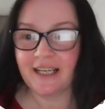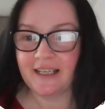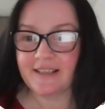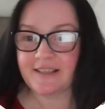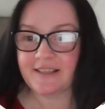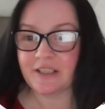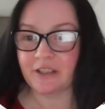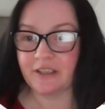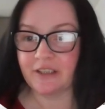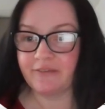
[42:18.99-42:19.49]

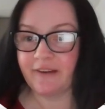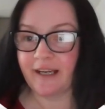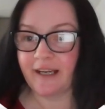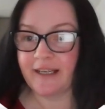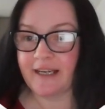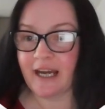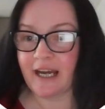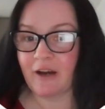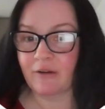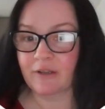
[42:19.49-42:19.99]
So if I
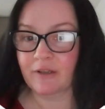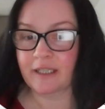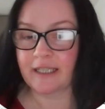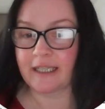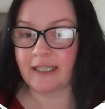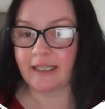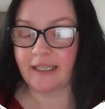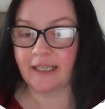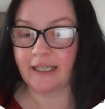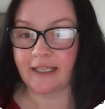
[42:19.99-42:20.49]
now
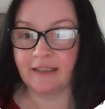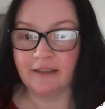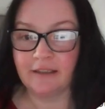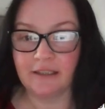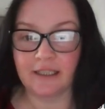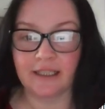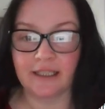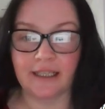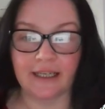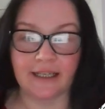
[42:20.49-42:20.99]
click in
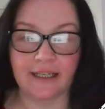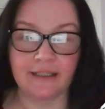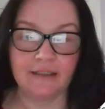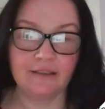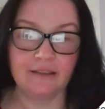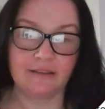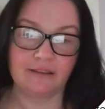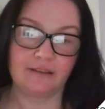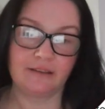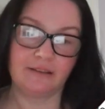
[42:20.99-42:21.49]
again,
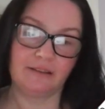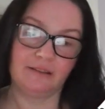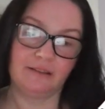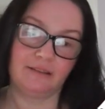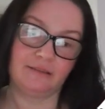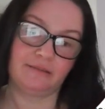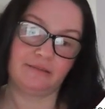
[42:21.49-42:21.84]
oh,